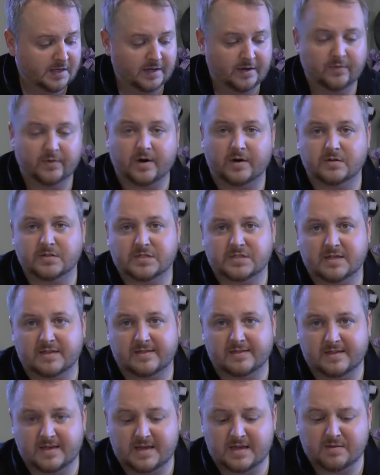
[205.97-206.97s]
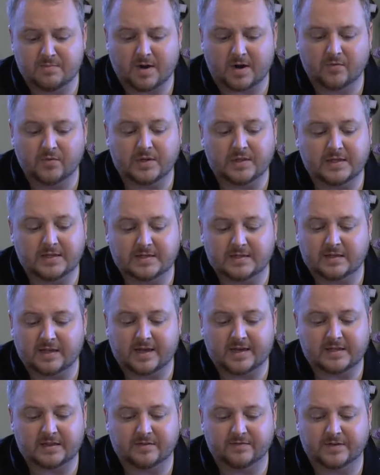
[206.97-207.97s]
In regards to theme, I really did
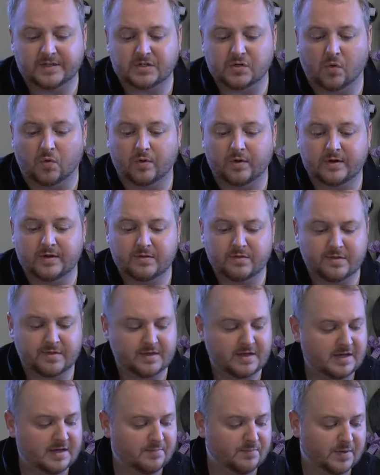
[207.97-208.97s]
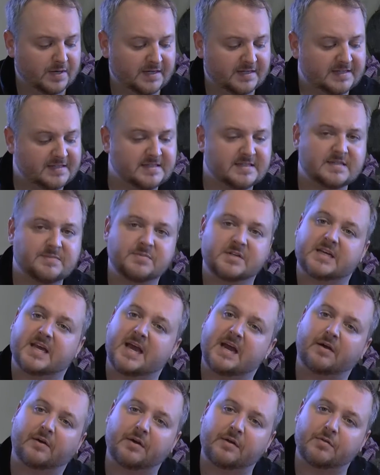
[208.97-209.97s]
like the Victorian theme, but it didn't seem to
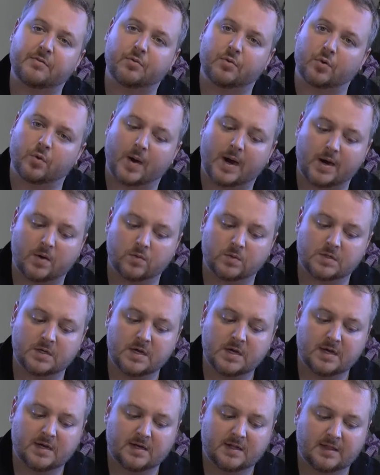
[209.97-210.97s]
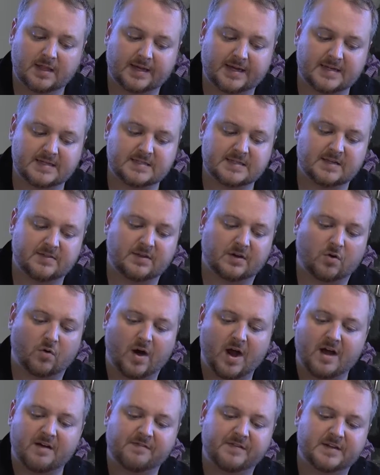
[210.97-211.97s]
carry throughout. Like I said, the
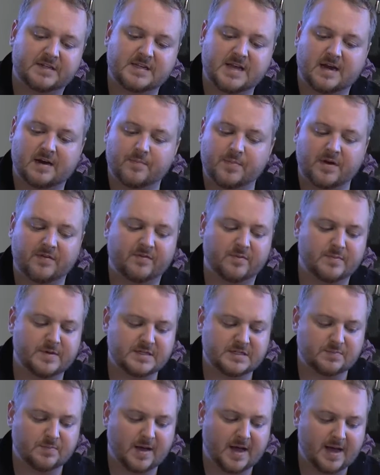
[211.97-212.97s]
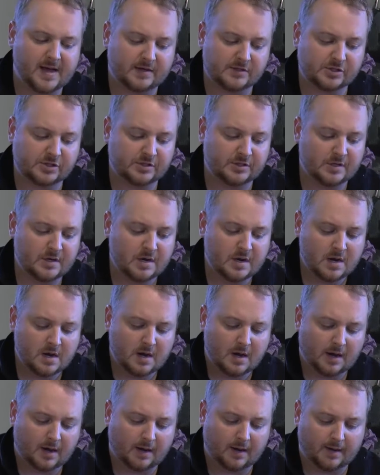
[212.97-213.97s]
graphics had a bit of a mismatch,
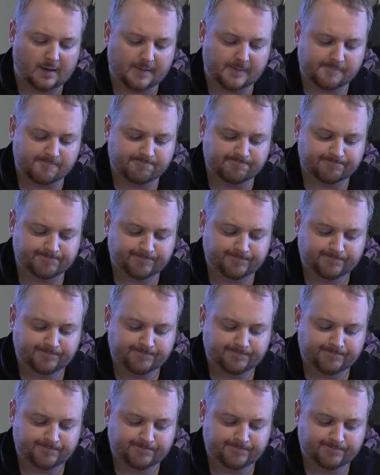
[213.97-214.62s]
and